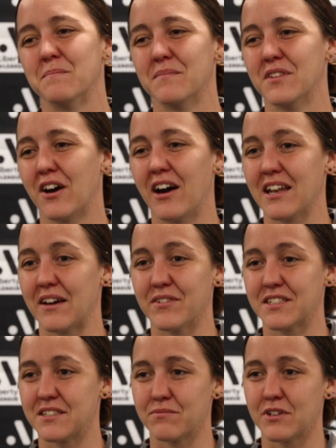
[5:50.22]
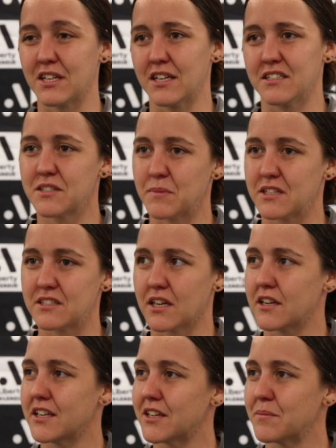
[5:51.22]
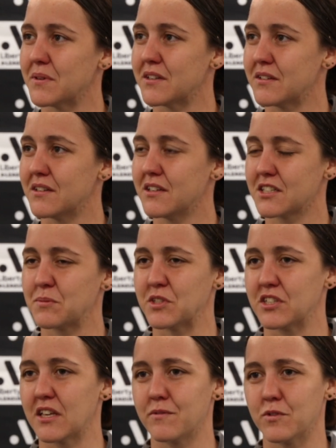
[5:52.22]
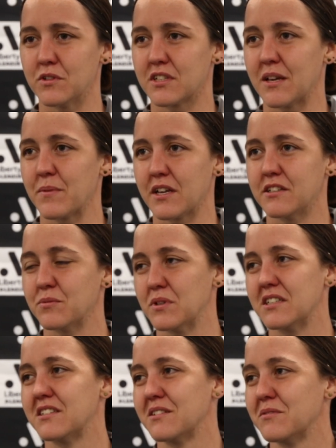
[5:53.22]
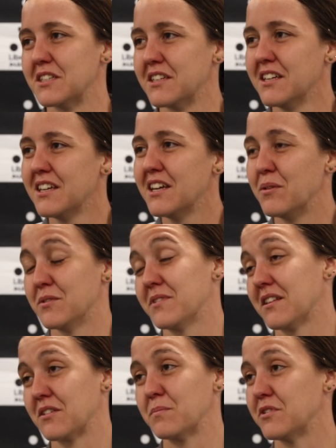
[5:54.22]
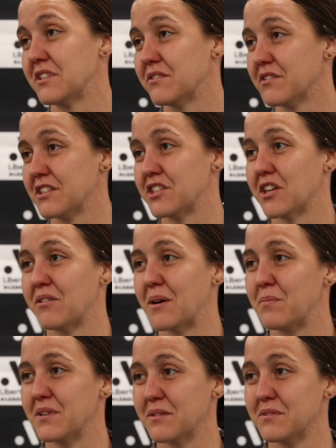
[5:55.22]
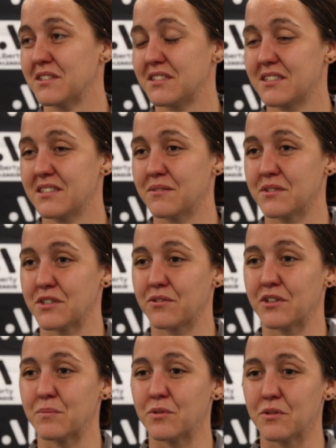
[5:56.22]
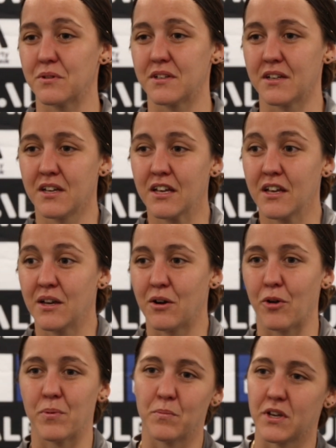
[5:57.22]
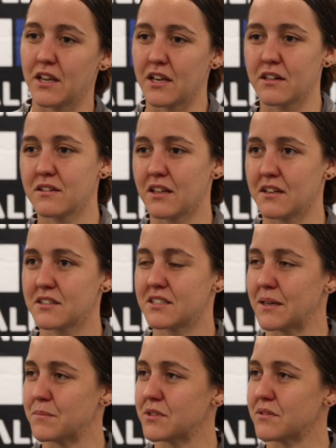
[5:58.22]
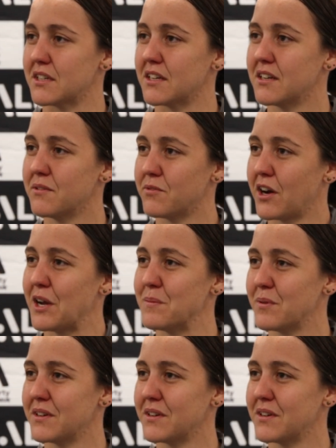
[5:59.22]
no, I love it. It's a really intimate stadium, and especially that first game against Western, we felt the community really show up, and it was incredible, and hoping we can get that same sort of vibe